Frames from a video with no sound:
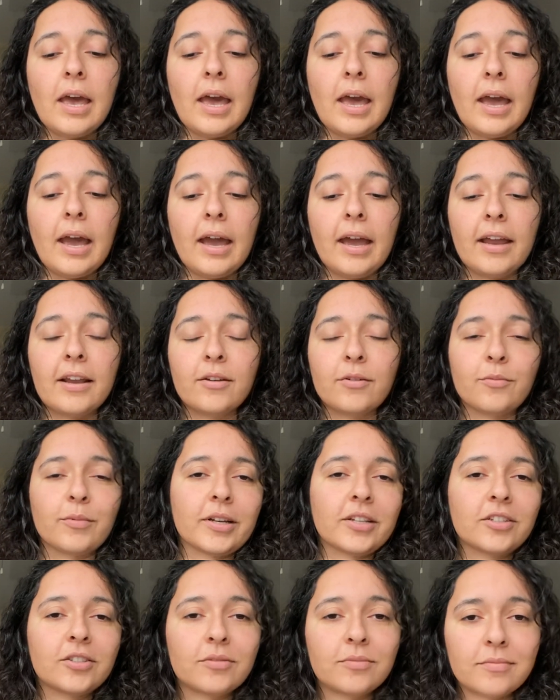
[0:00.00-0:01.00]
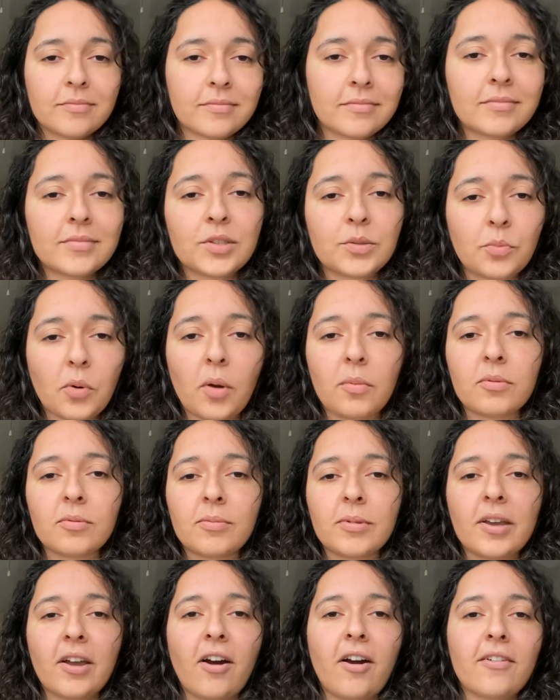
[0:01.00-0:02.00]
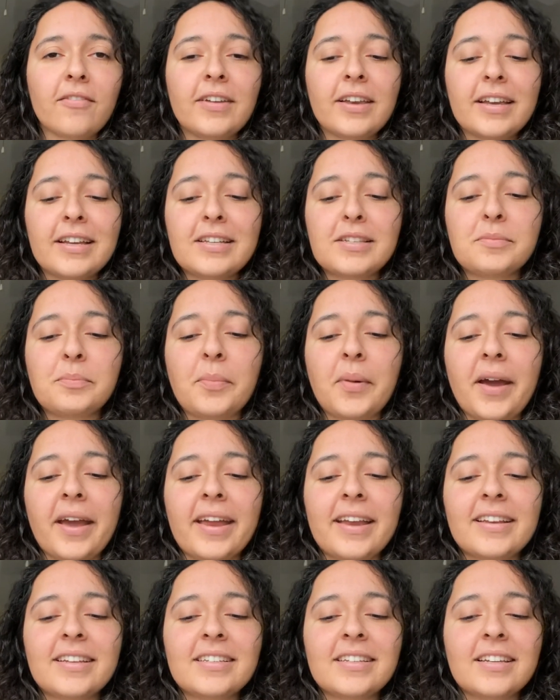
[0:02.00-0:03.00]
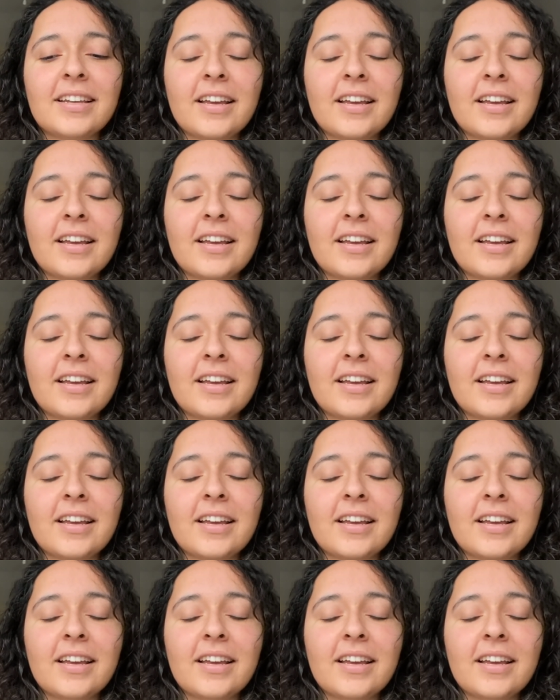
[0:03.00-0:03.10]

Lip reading: and which is probably obvious, but